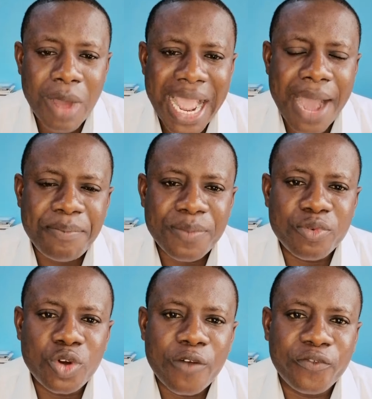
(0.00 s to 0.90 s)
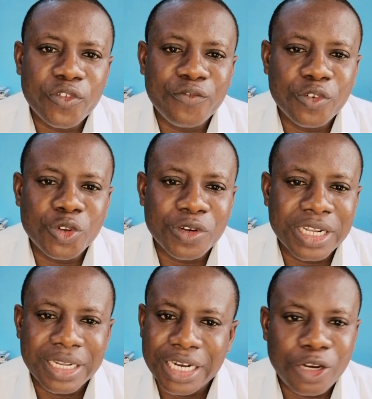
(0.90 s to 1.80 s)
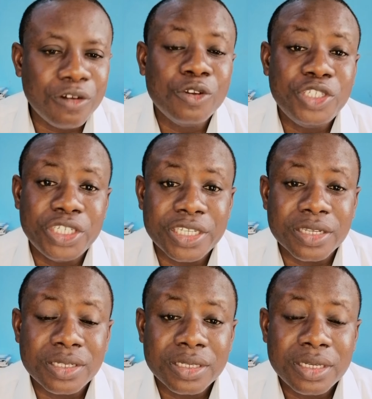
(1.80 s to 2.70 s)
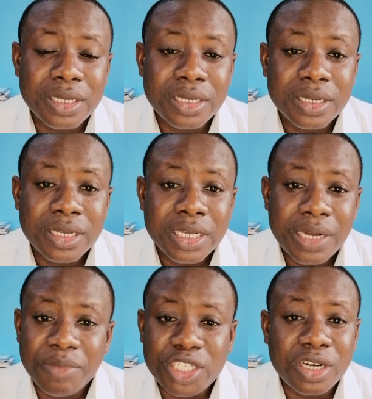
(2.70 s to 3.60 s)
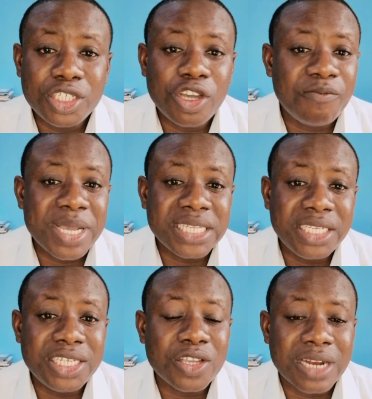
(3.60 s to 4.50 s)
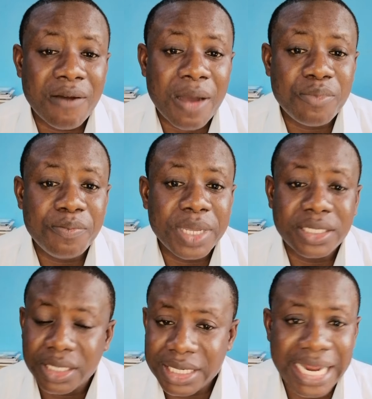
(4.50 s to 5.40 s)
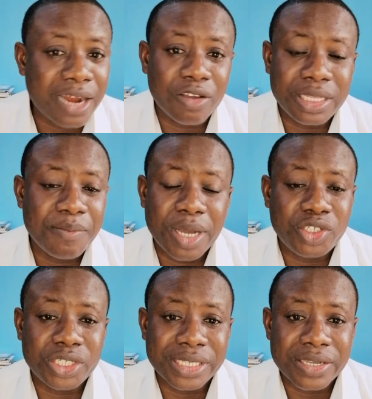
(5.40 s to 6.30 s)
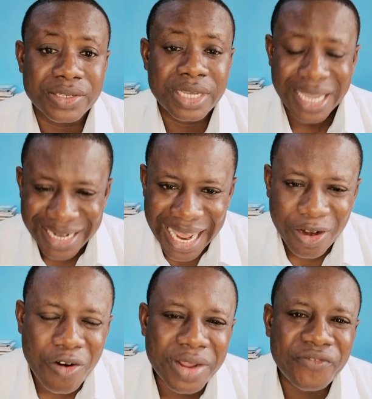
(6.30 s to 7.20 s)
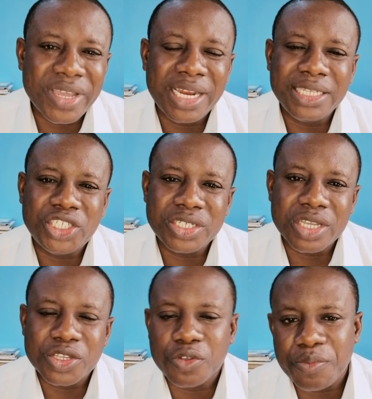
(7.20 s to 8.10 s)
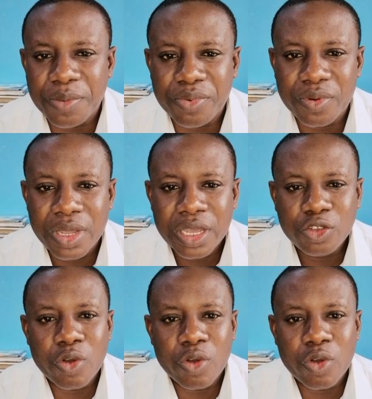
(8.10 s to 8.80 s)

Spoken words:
Why are people not fruitful today? They don't know Jesus. The majority of messages on our pulpit, they are not about Jesus. They are not revealing Jesus to people.